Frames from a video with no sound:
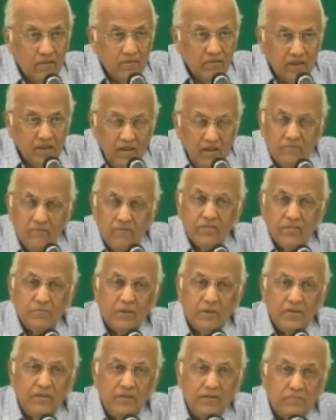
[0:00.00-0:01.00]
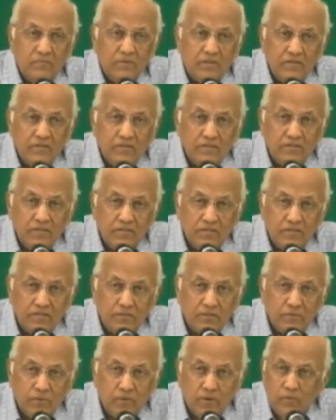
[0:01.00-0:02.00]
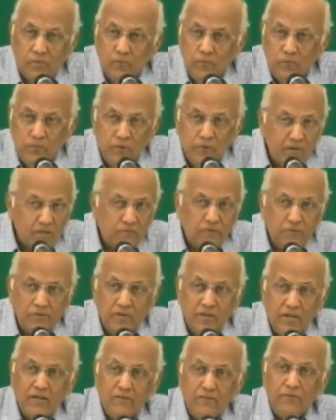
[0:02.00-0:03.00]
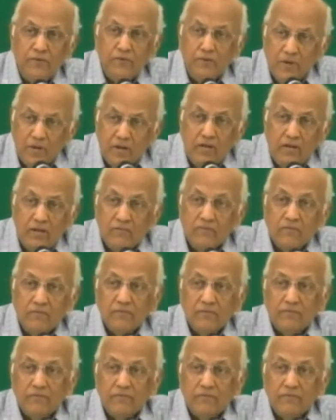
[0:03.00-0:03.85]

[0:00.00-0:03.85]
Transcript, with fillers: Think of this, my dear brothers and sisters. What a wonderful life you can live.